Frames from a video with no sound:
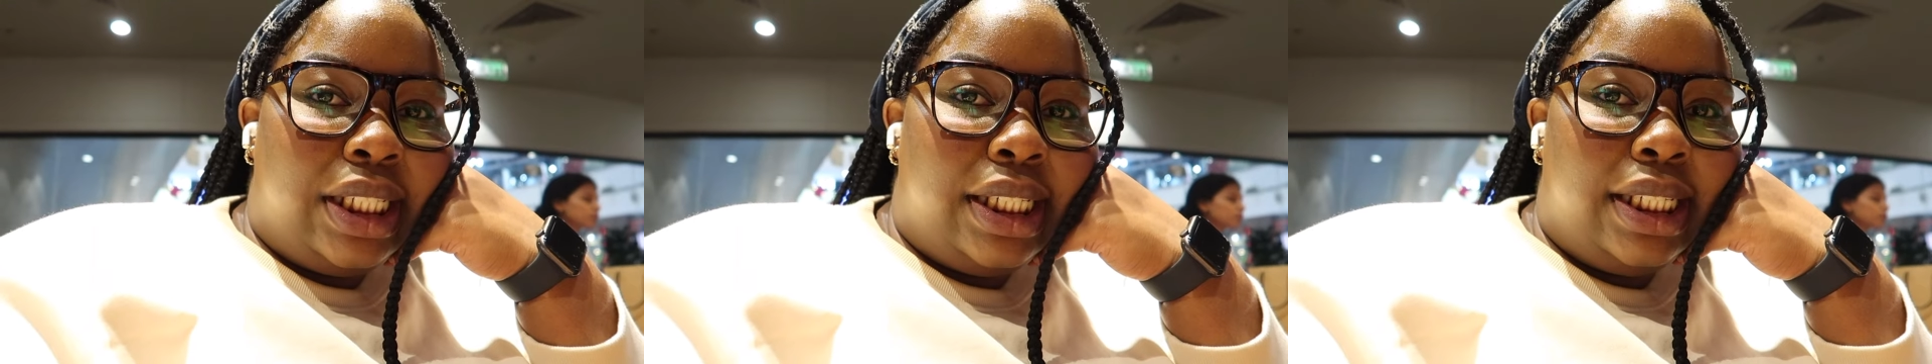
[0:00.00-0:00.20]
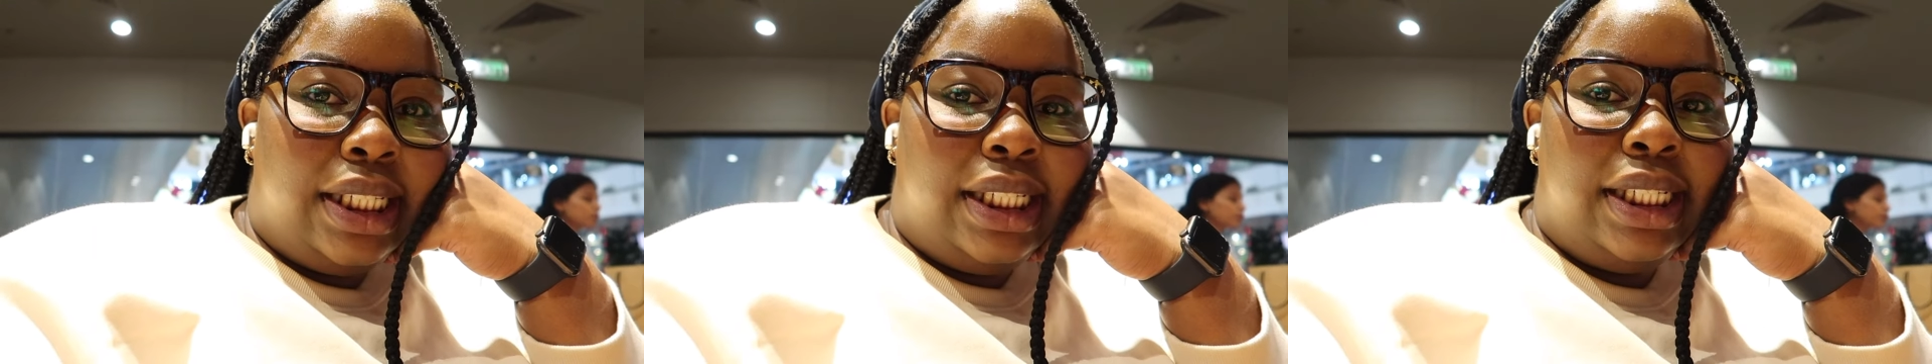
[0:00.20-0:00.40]

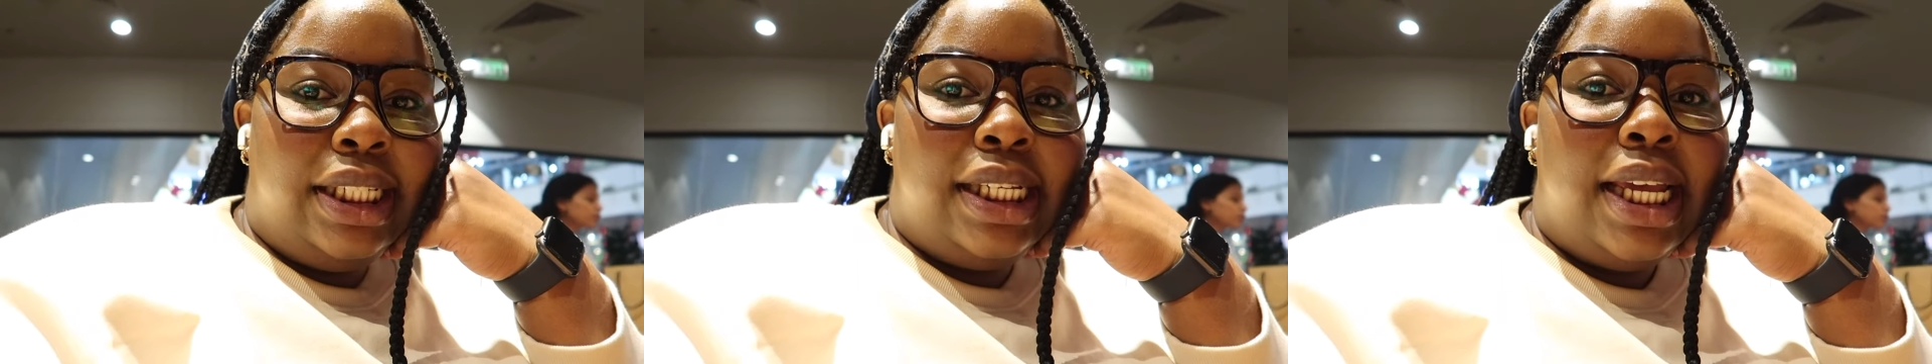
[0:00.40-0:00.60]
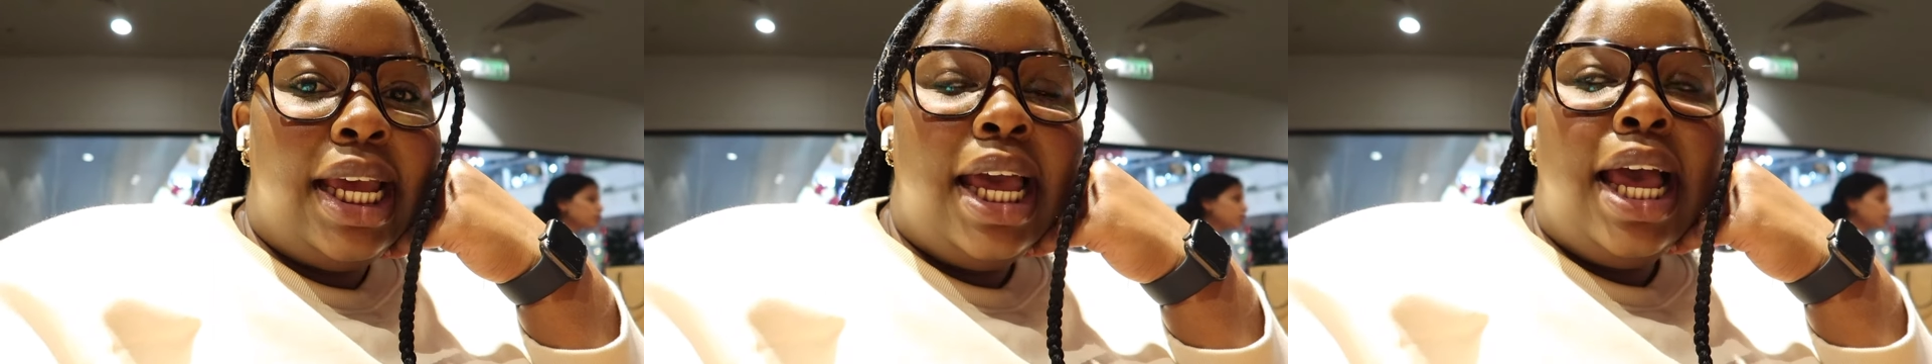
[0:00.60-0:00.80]
tea
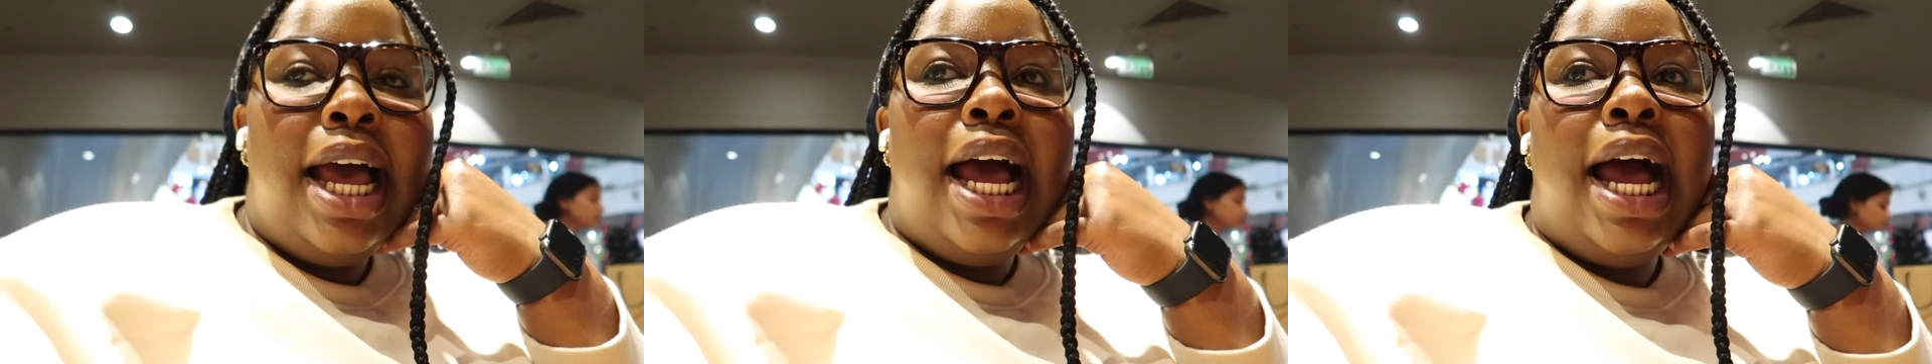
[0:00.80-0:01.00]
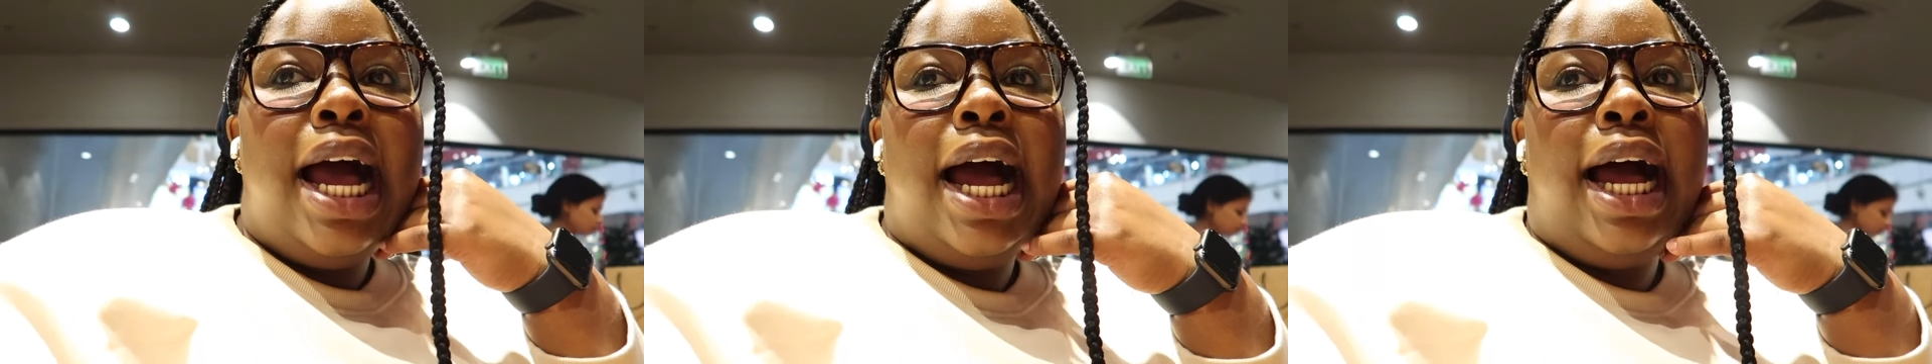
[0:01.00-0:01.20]

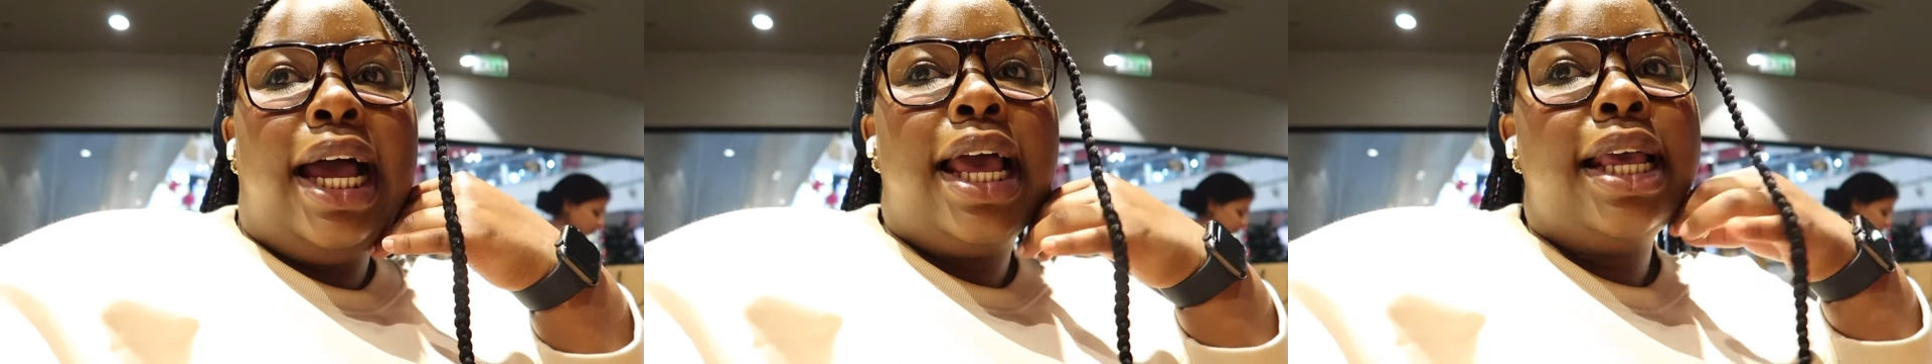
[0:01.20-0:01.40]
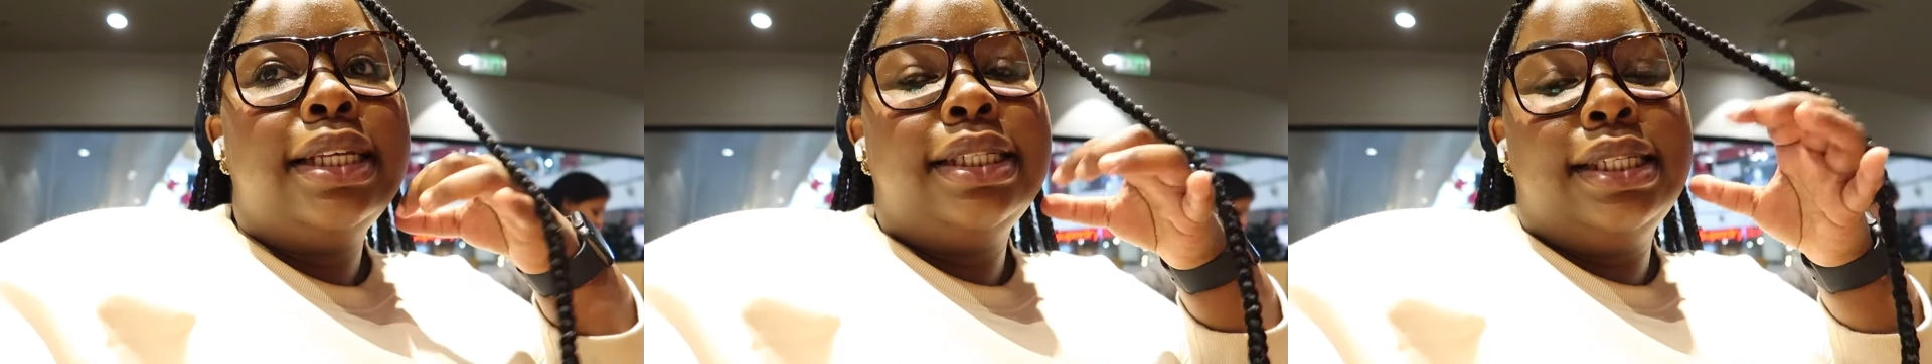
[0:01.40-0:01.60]

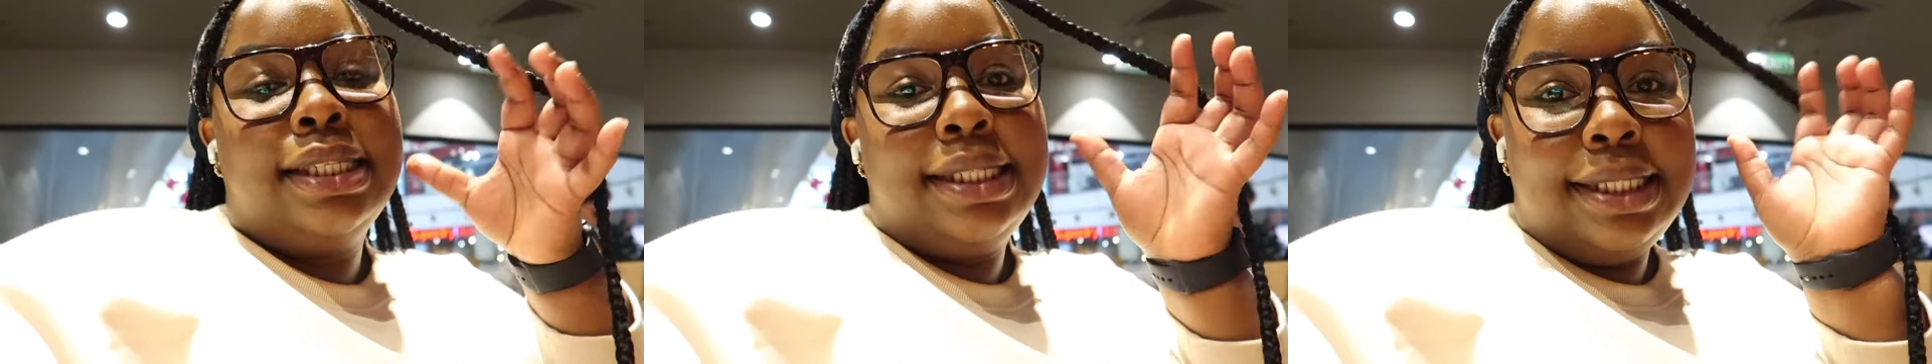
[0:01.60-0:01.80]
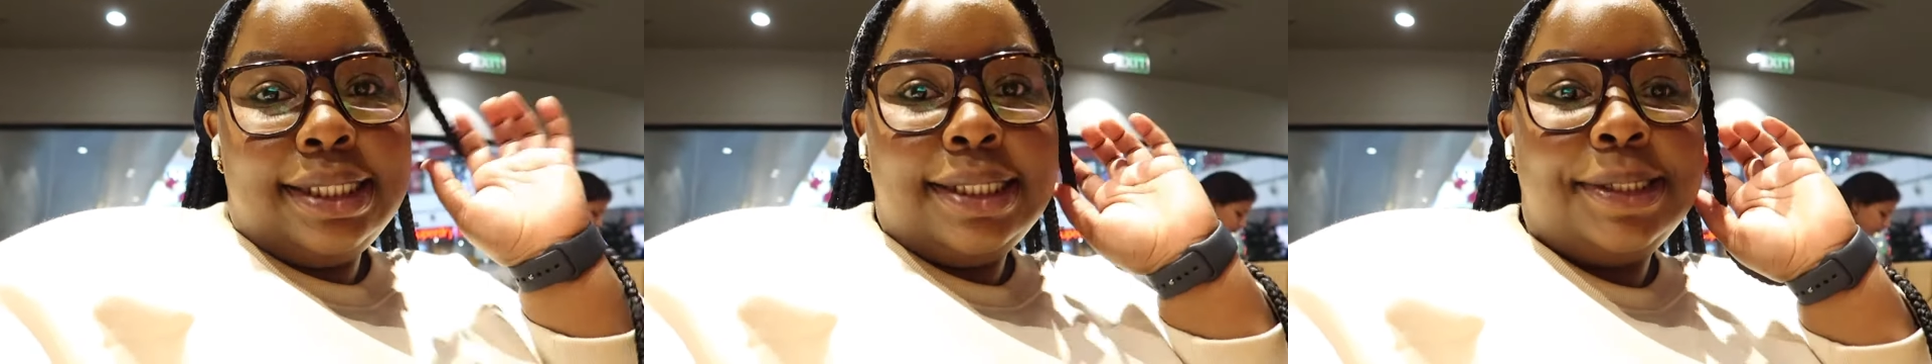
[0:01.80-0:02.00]
iced
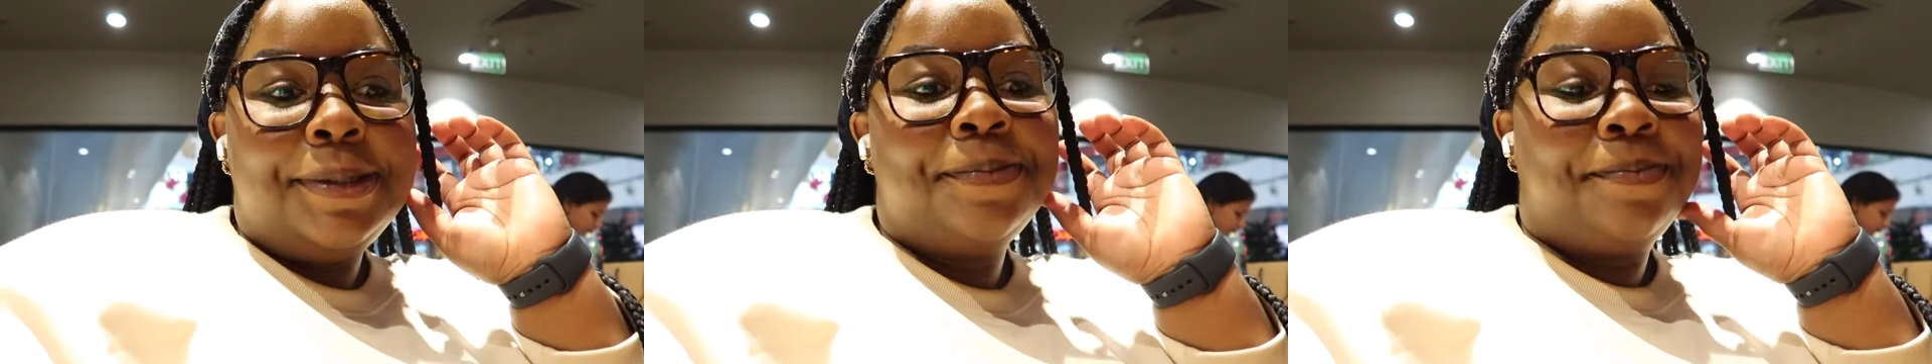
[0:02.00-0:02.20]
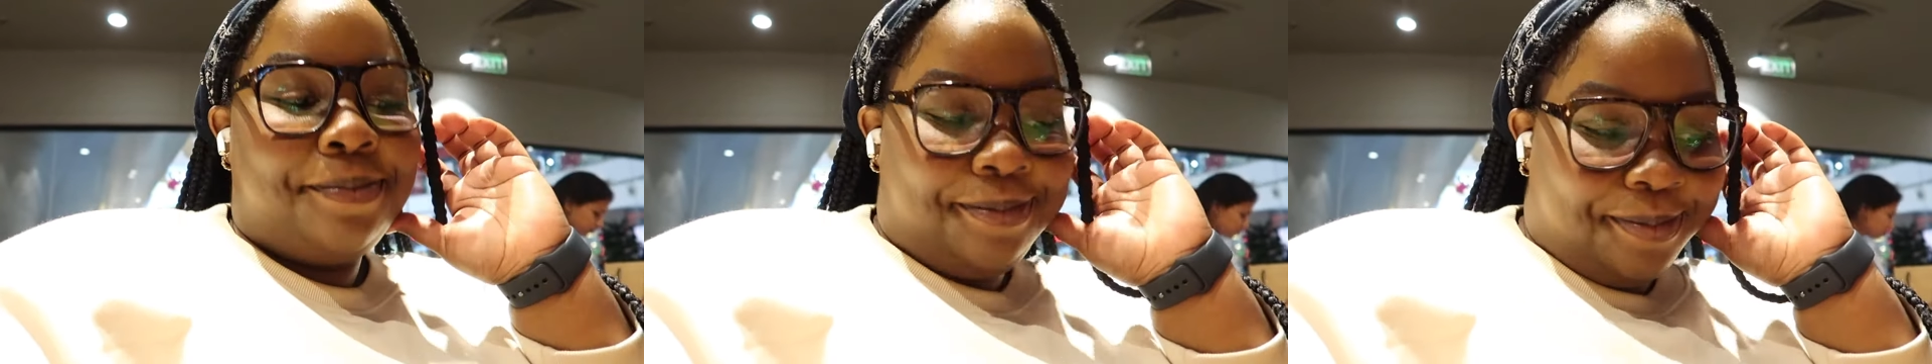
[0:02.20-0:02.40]

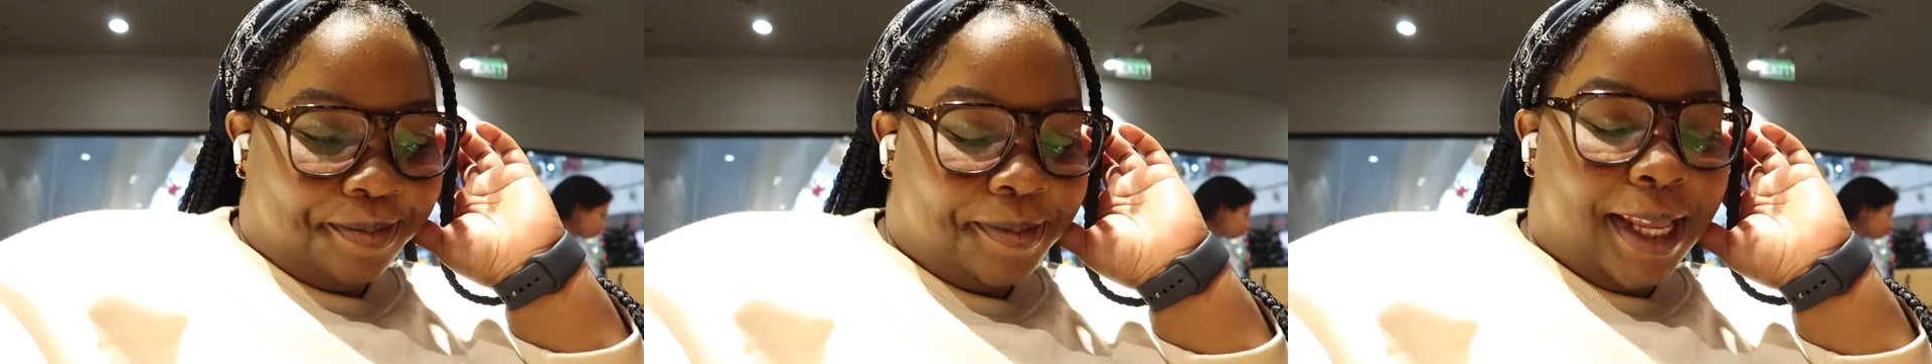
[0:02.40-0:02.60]
tea.